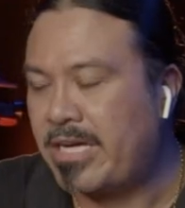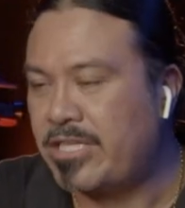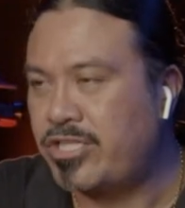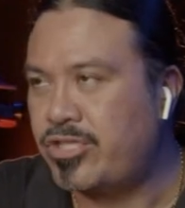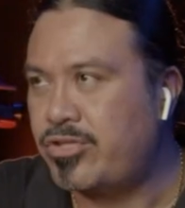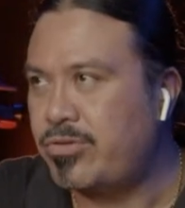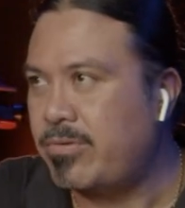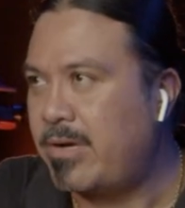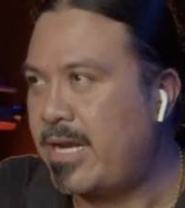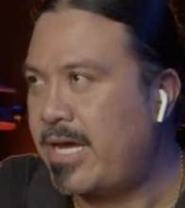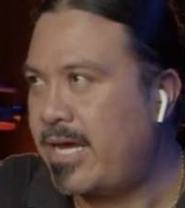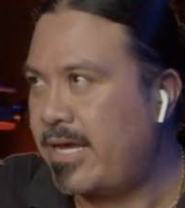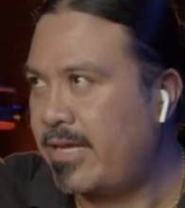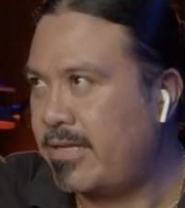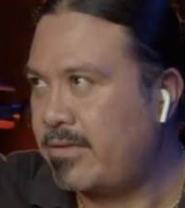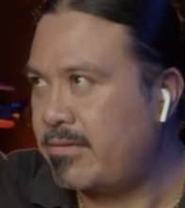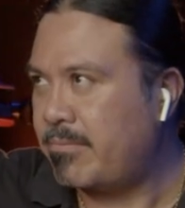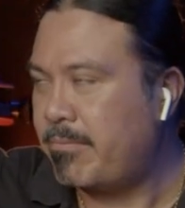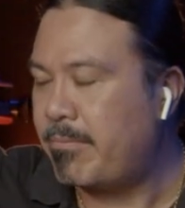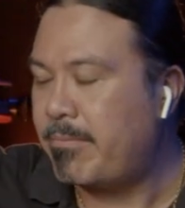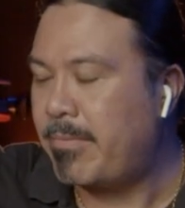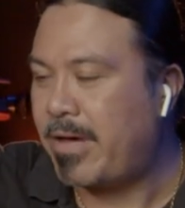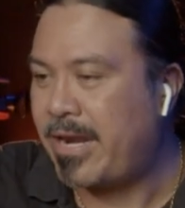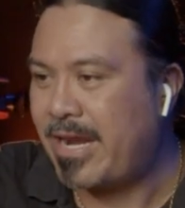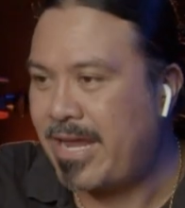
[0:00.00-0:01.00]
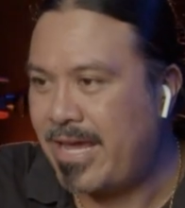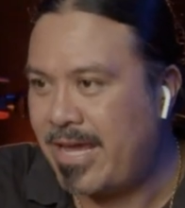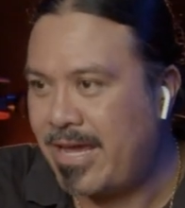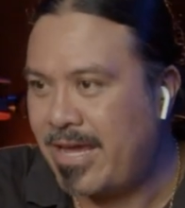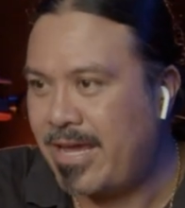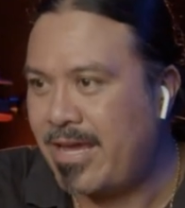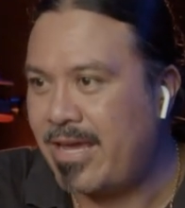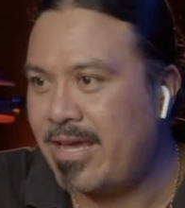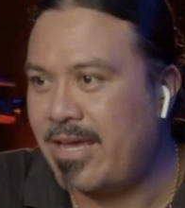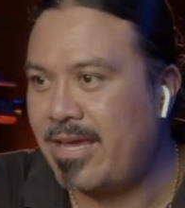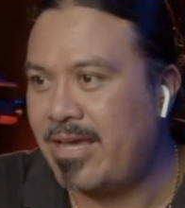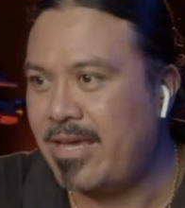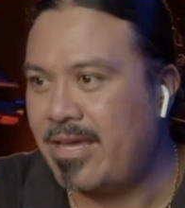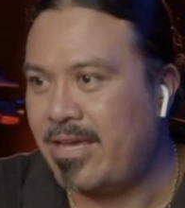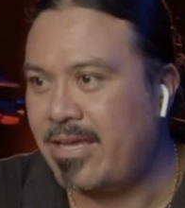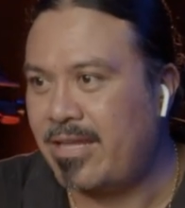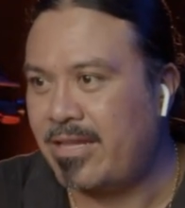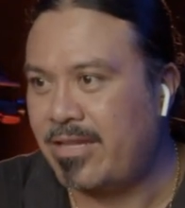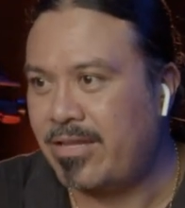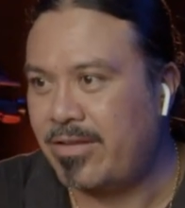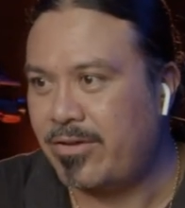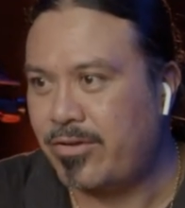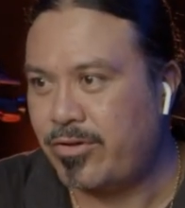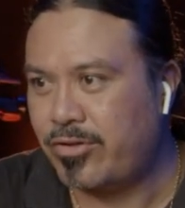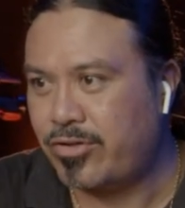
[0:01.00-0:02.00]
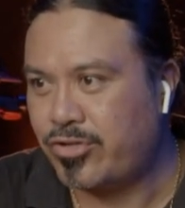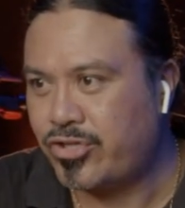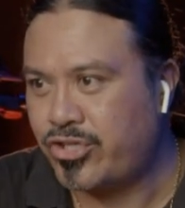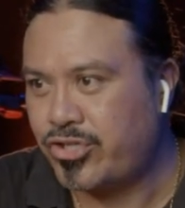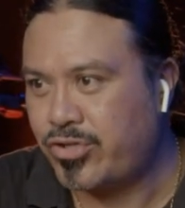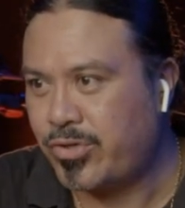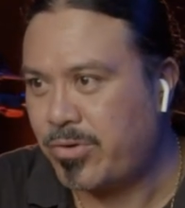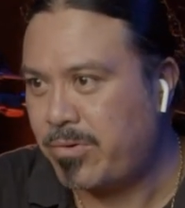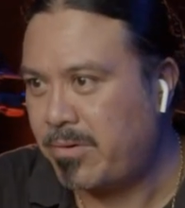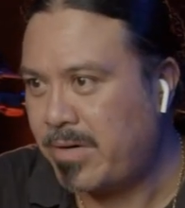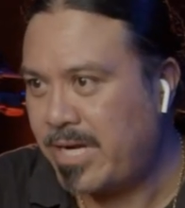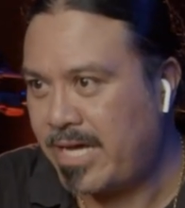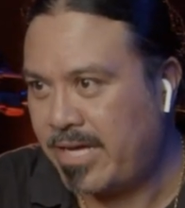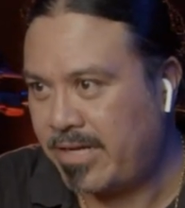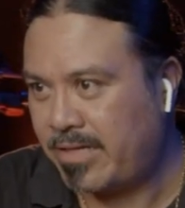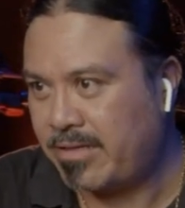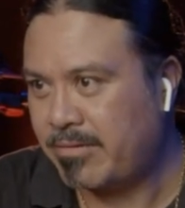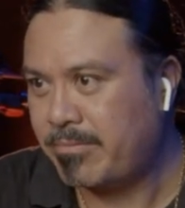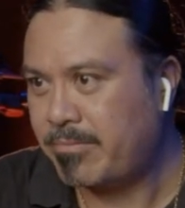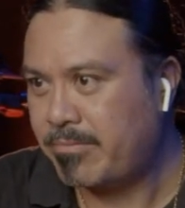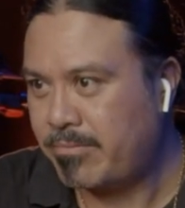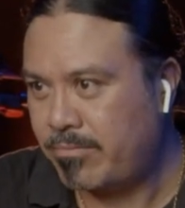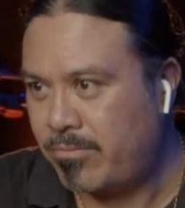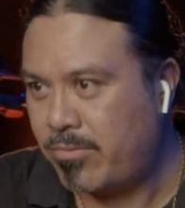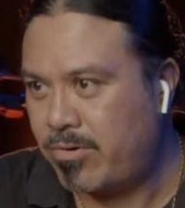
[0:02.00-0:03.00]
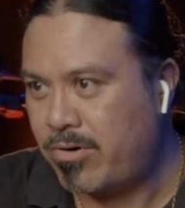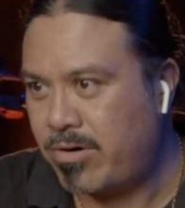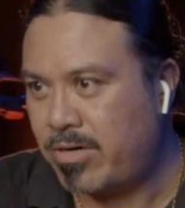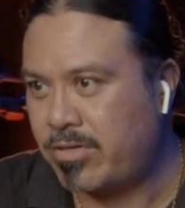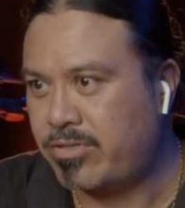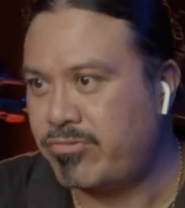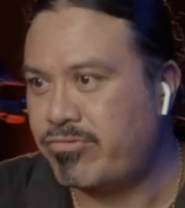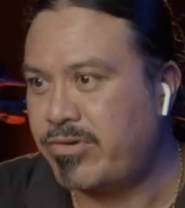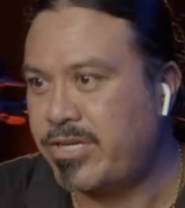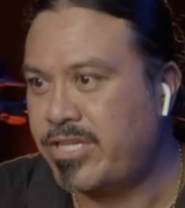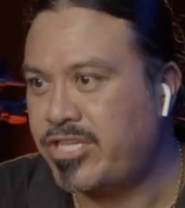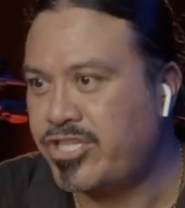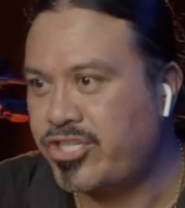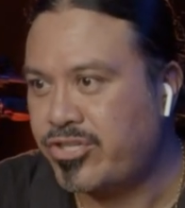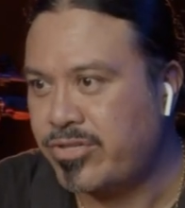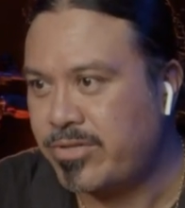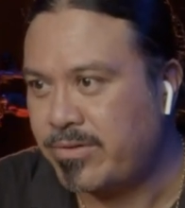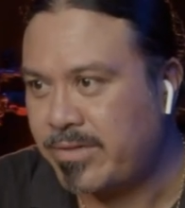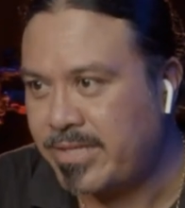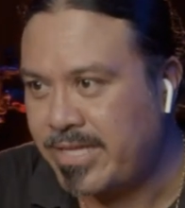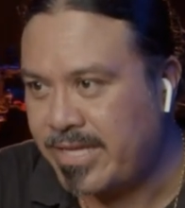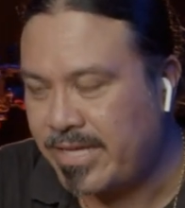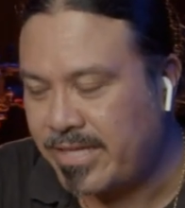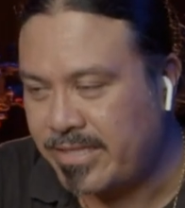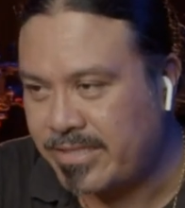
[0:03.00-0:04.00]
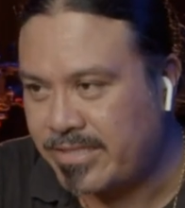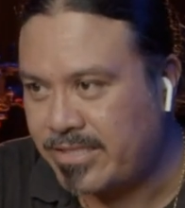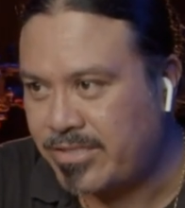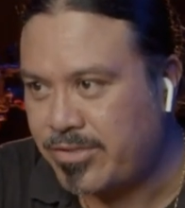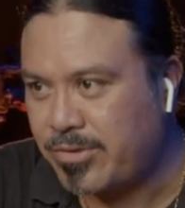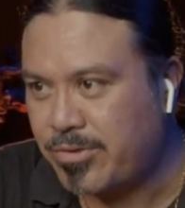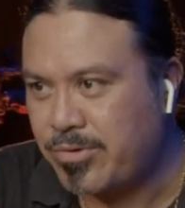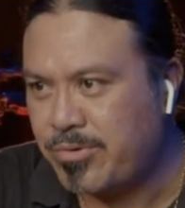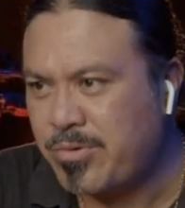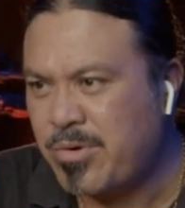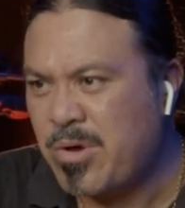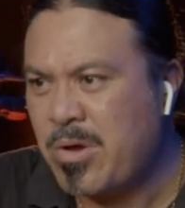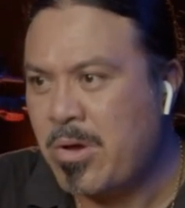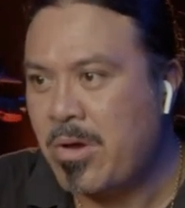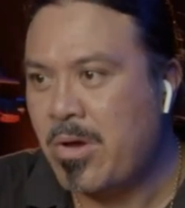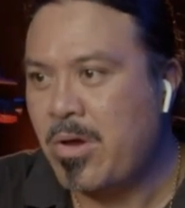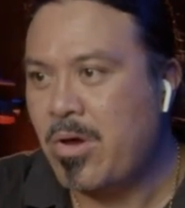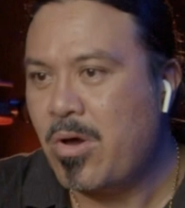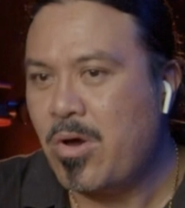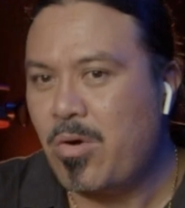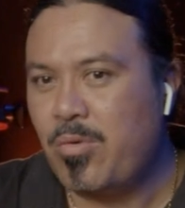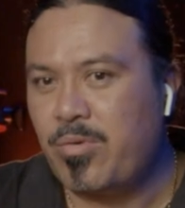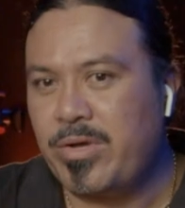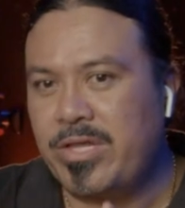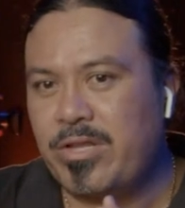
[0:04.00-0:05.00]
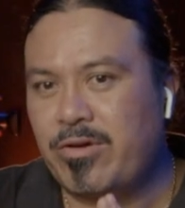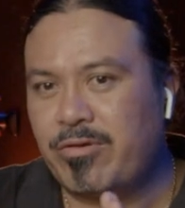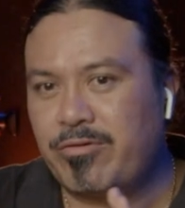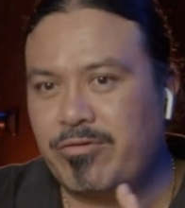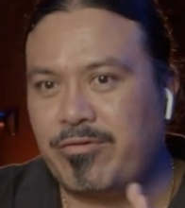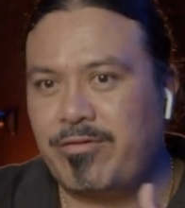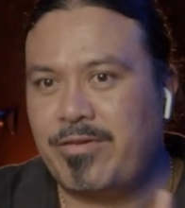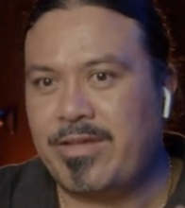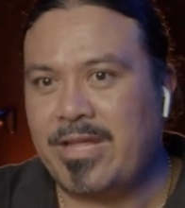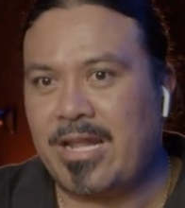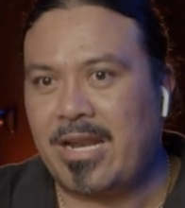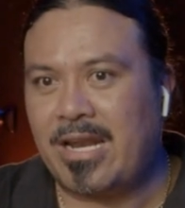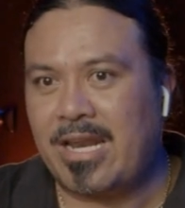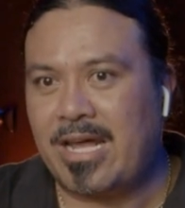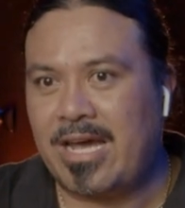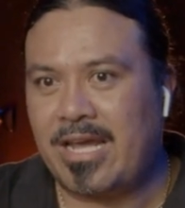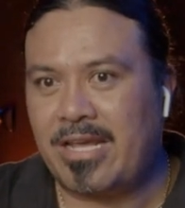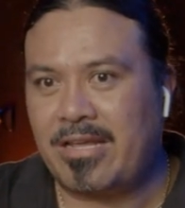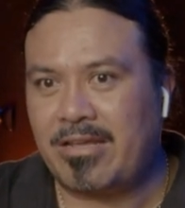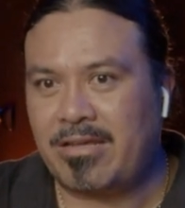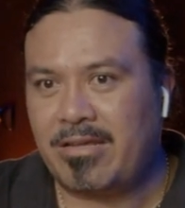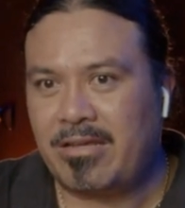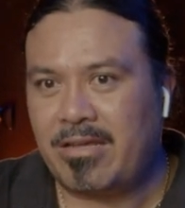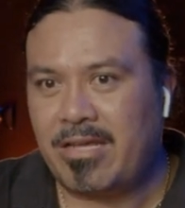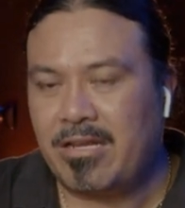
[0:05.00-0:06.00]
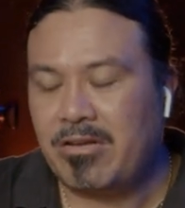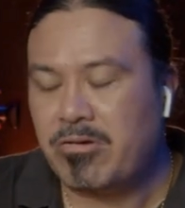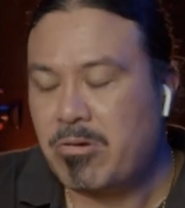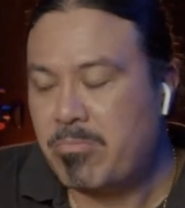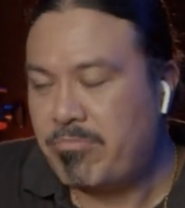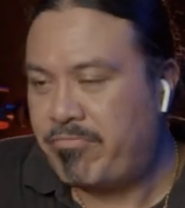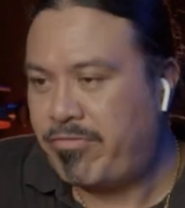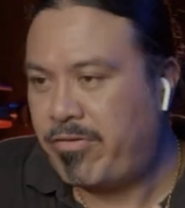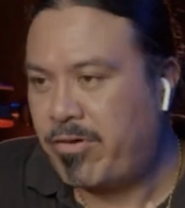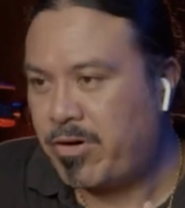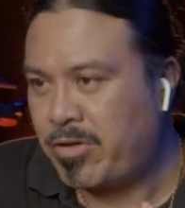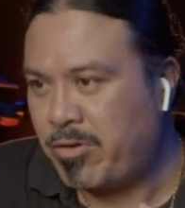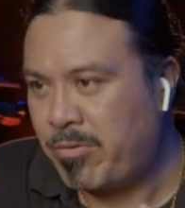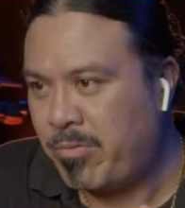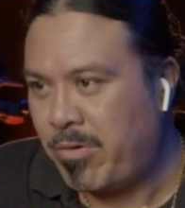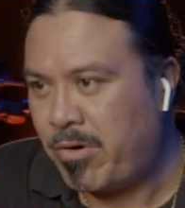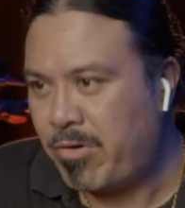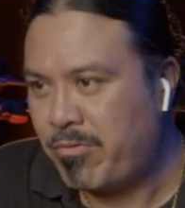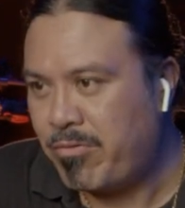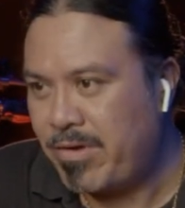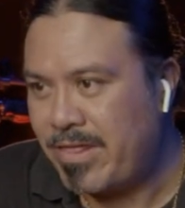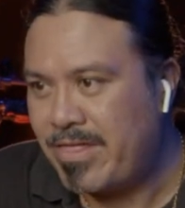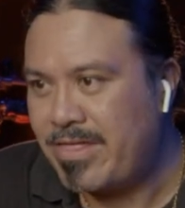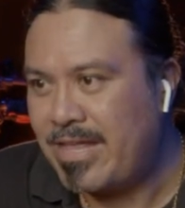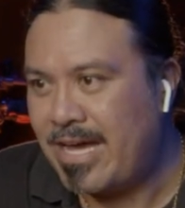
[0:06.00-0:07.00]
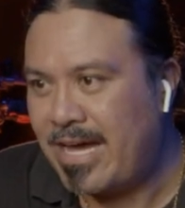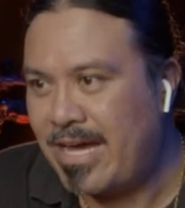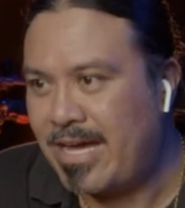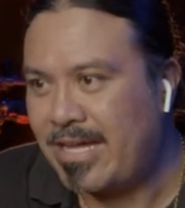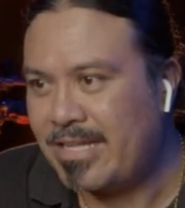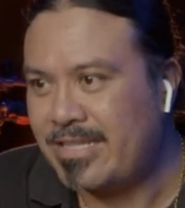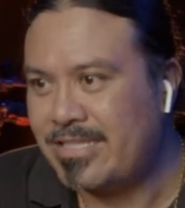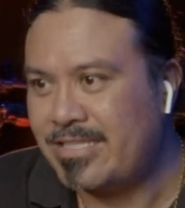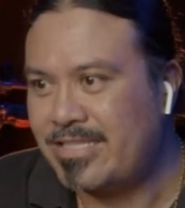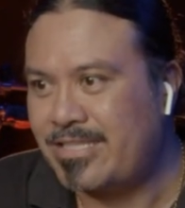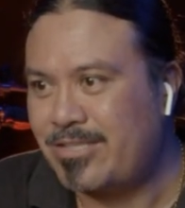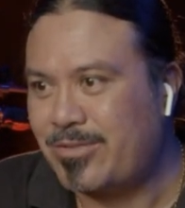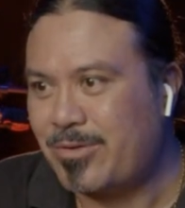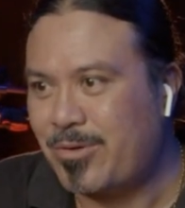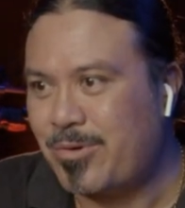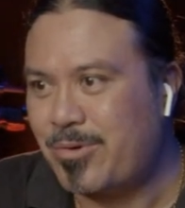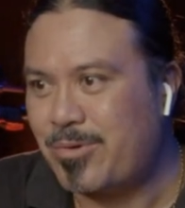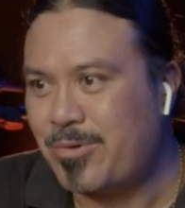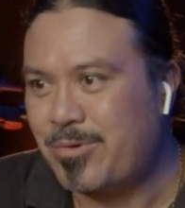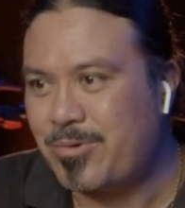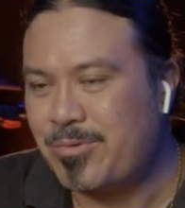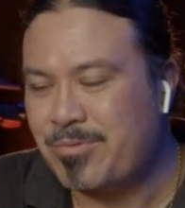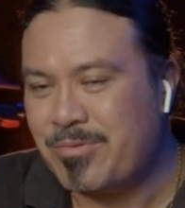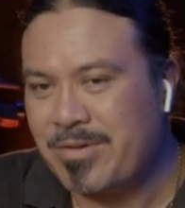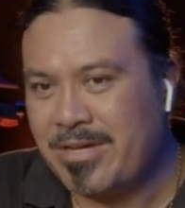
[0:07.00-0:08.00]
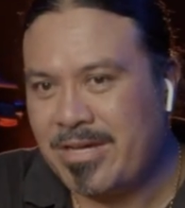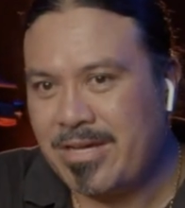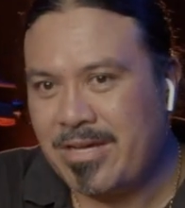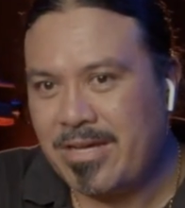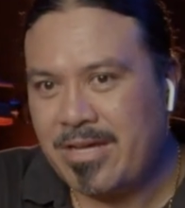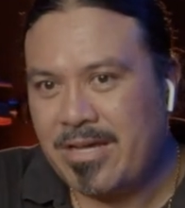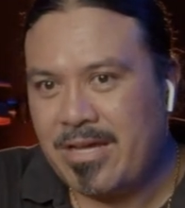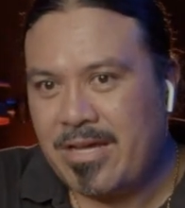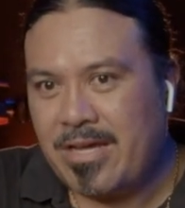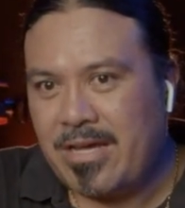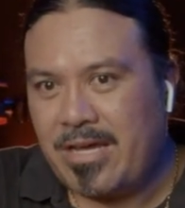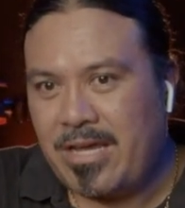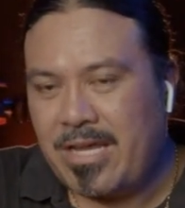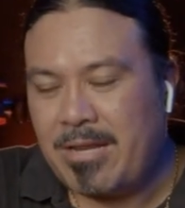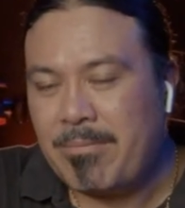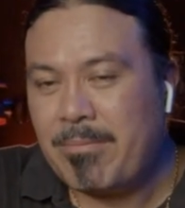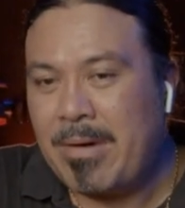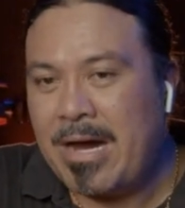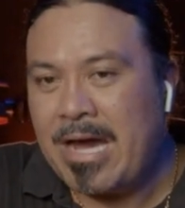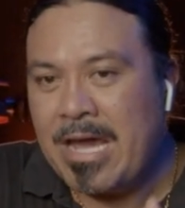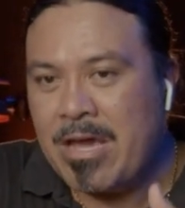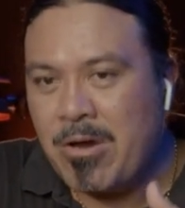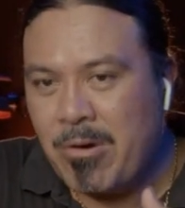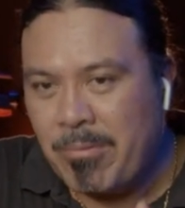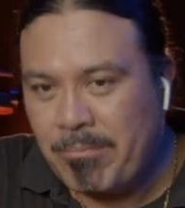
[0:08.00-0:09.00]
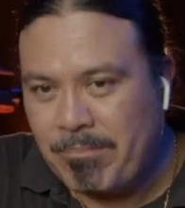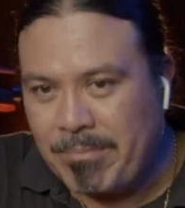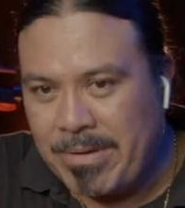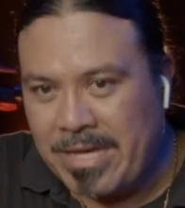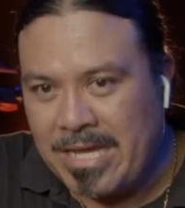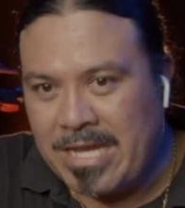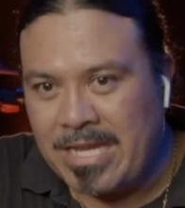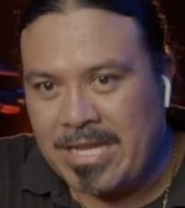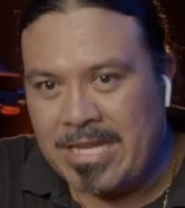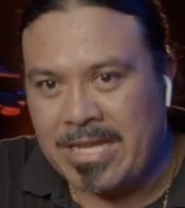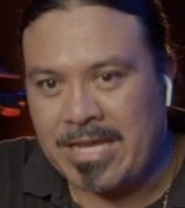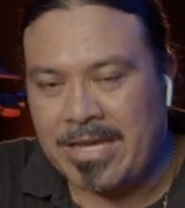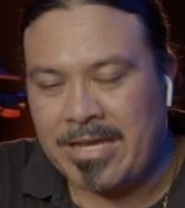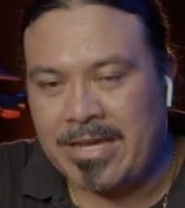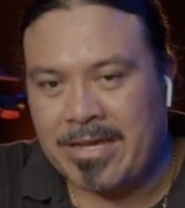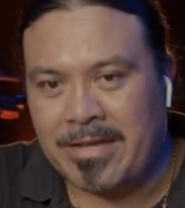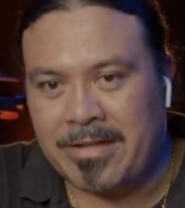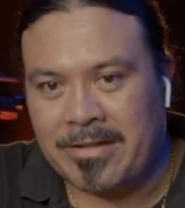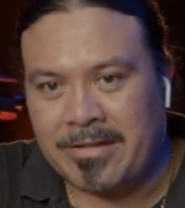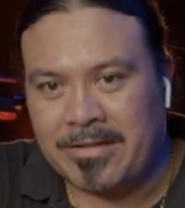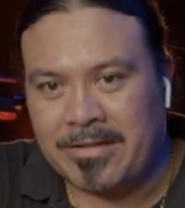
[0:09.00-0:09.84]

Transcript: to like Mare and show like more traditional dance. So we don't feel like uncomfortable with that. So in my opinion,